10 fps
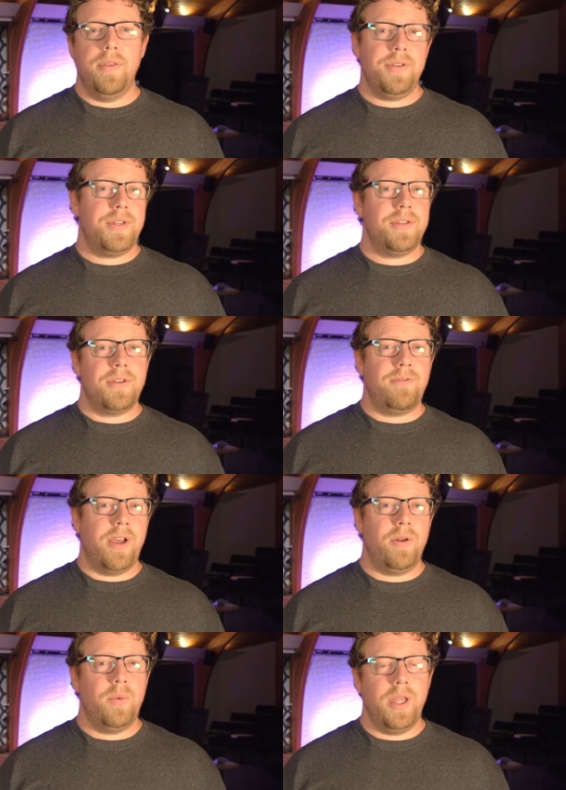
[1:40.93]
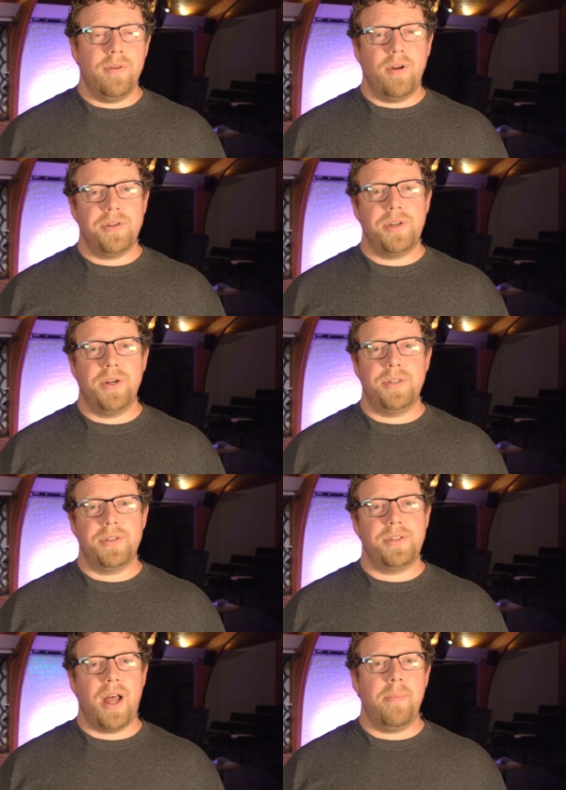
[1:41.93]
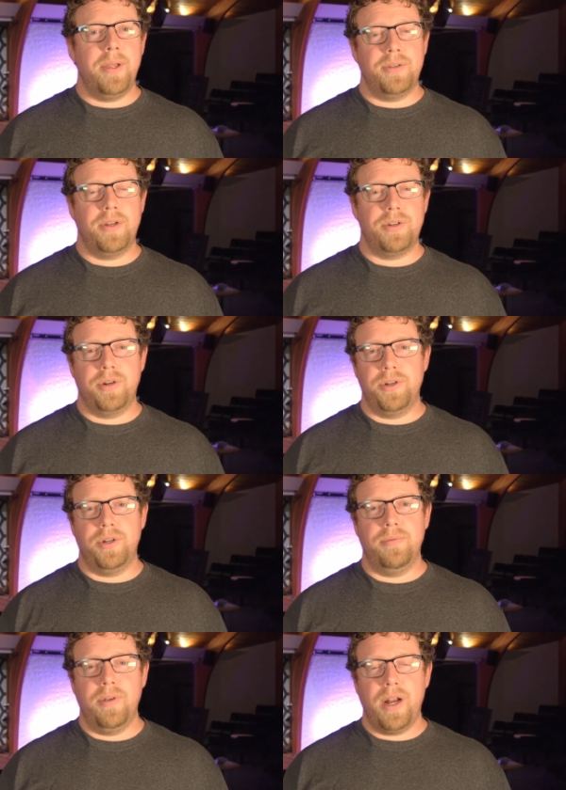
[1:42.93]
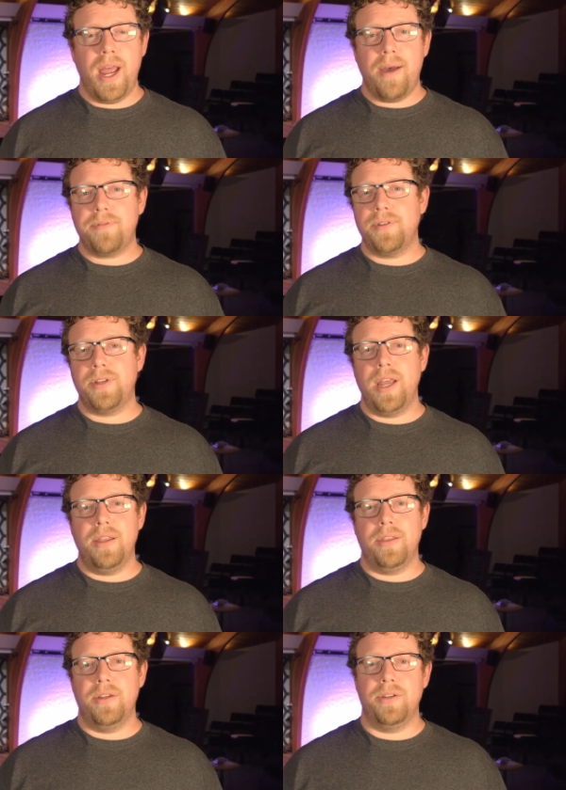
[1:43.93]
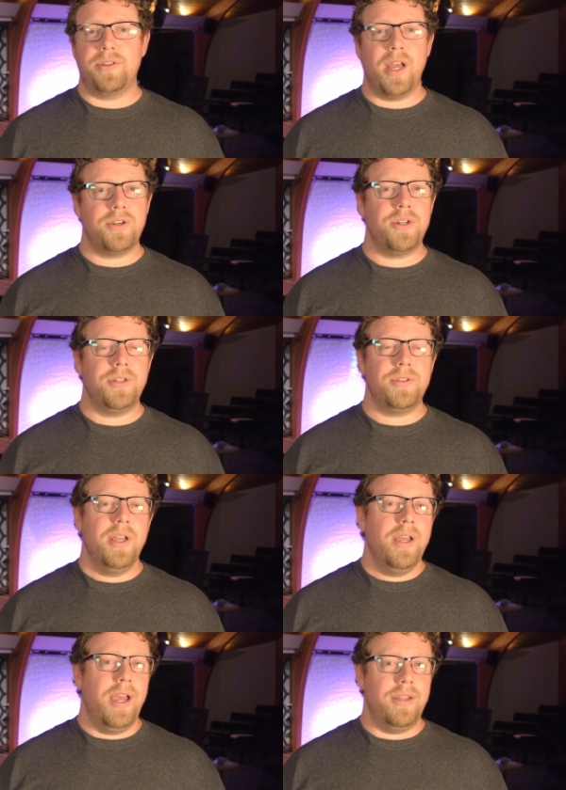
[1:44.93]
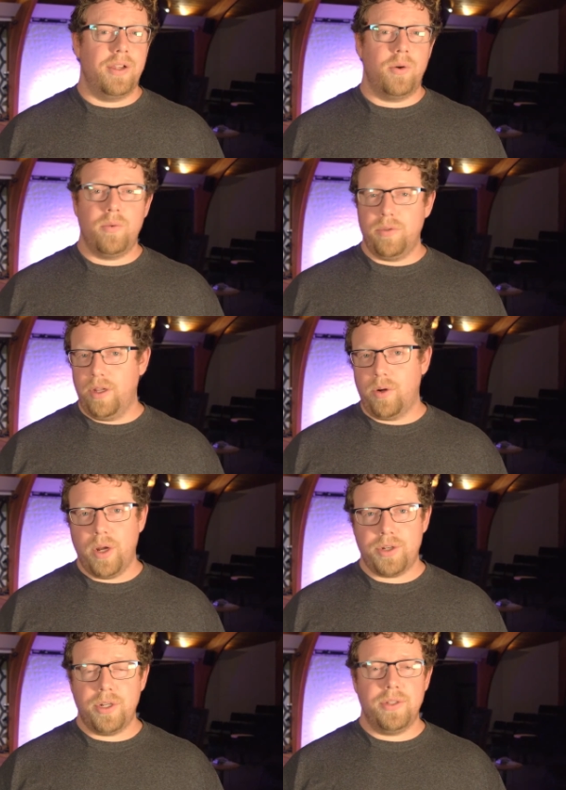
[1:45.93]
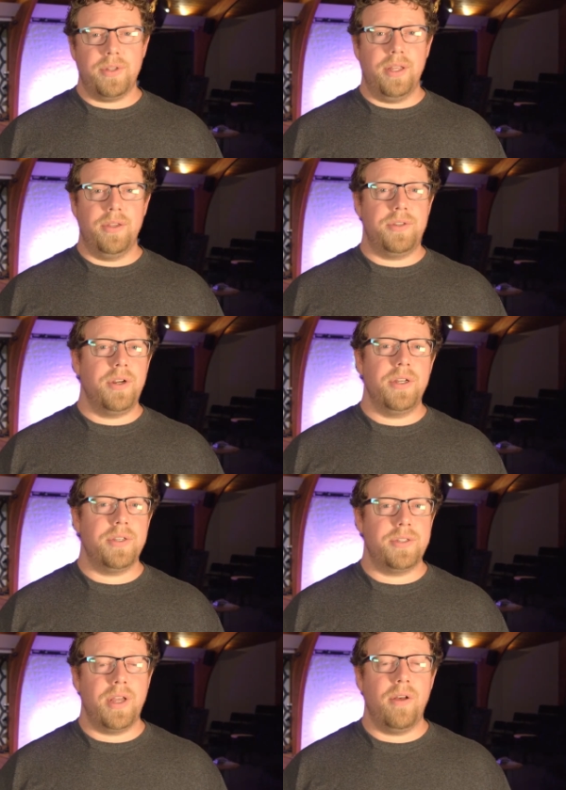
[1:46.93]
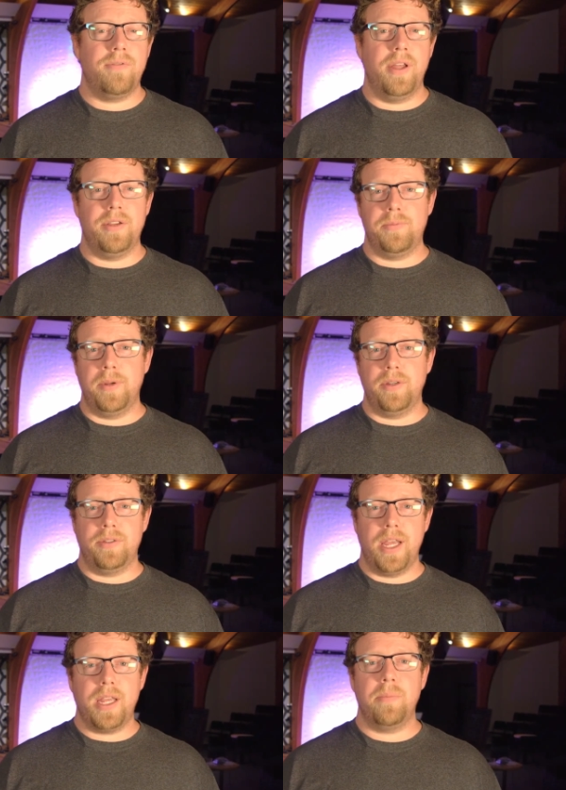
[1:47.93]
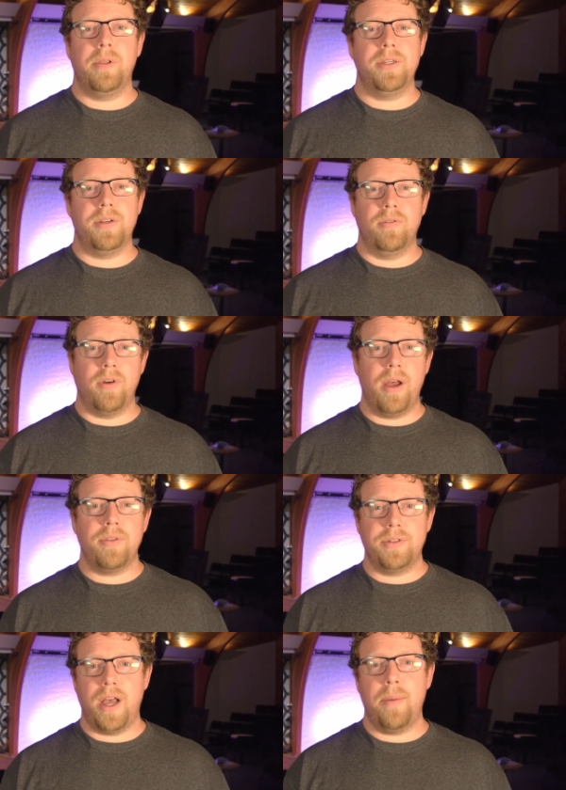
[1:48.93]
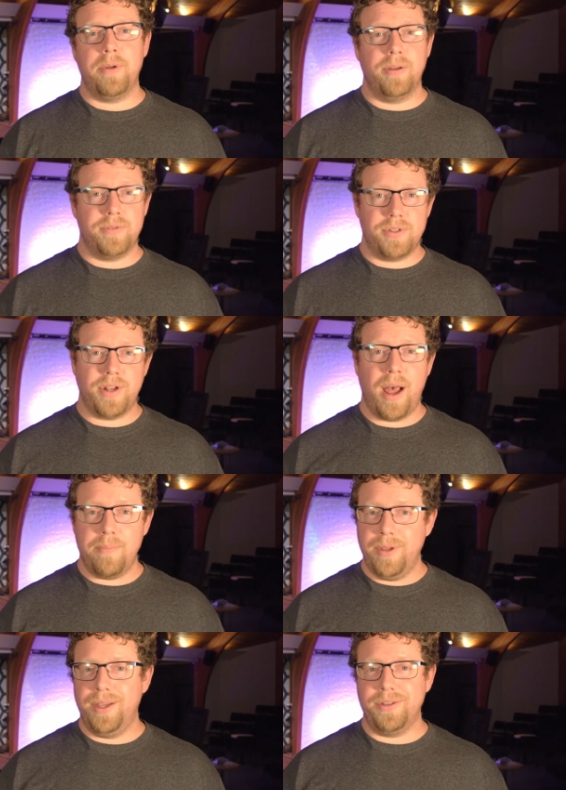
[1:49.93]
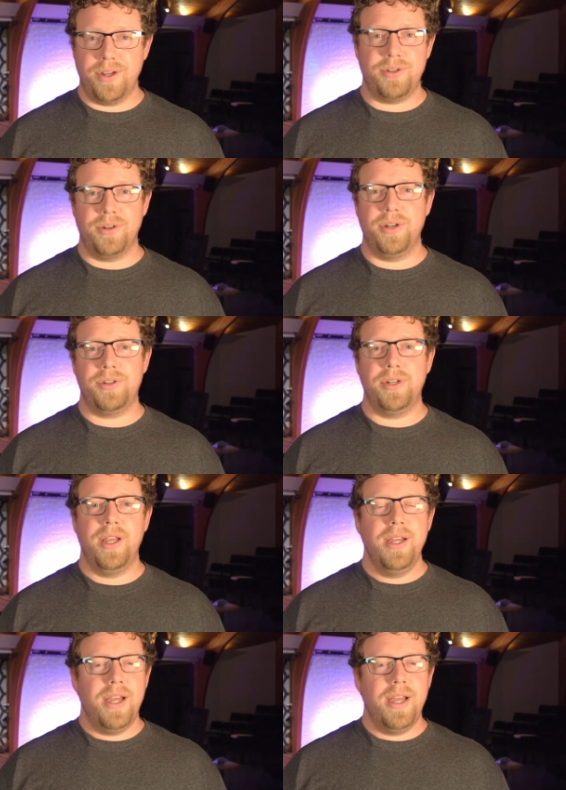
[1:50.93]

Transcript: This is the final week of our series, Stop Being Such a Christian. And I have to say that the discussions and the, the questions and the series itself that has been taking place around the topic of Stop Being Such a Christian